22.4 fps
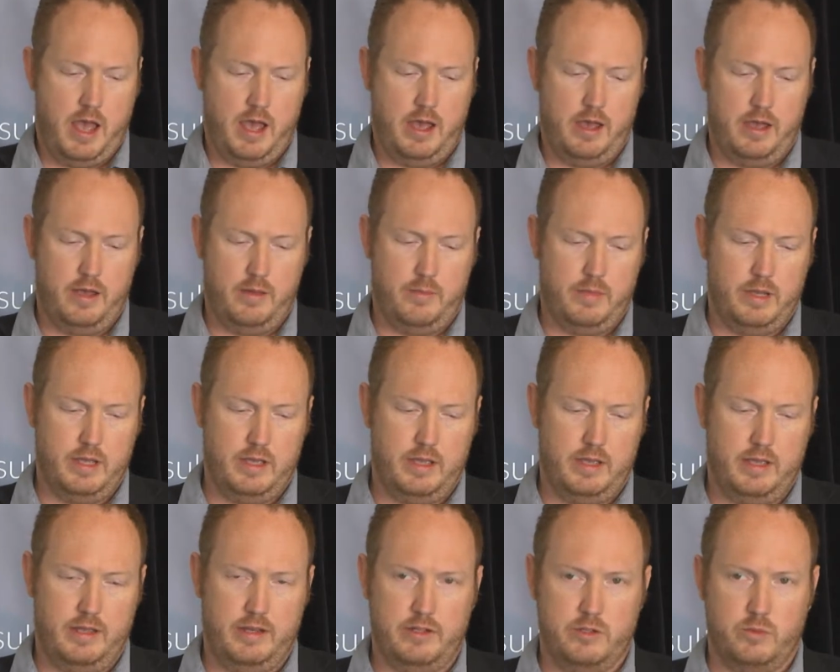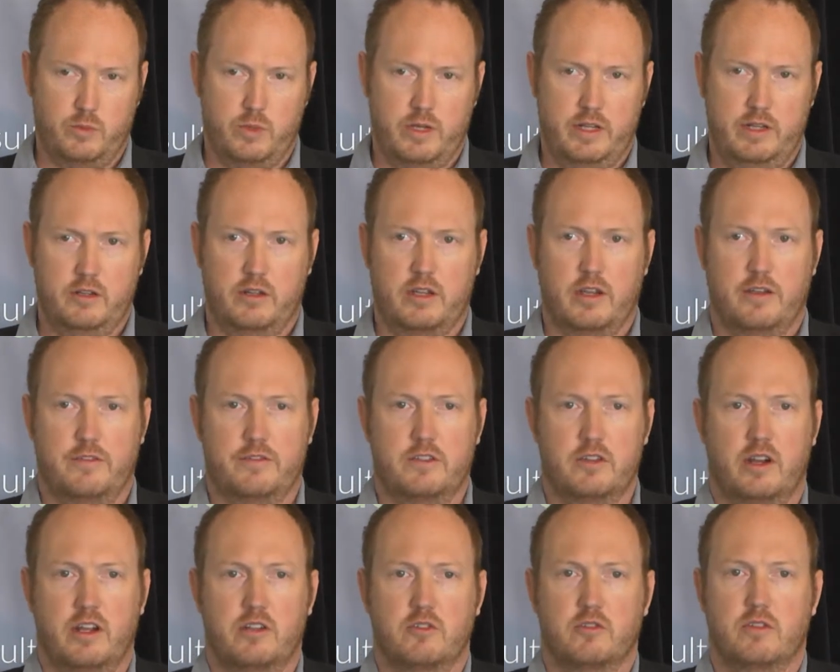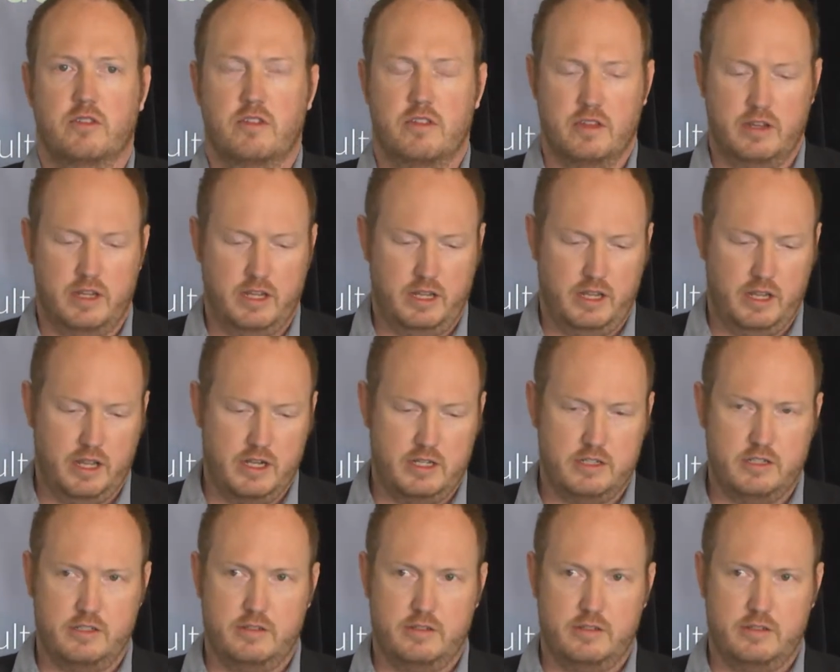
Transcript: and we look after 130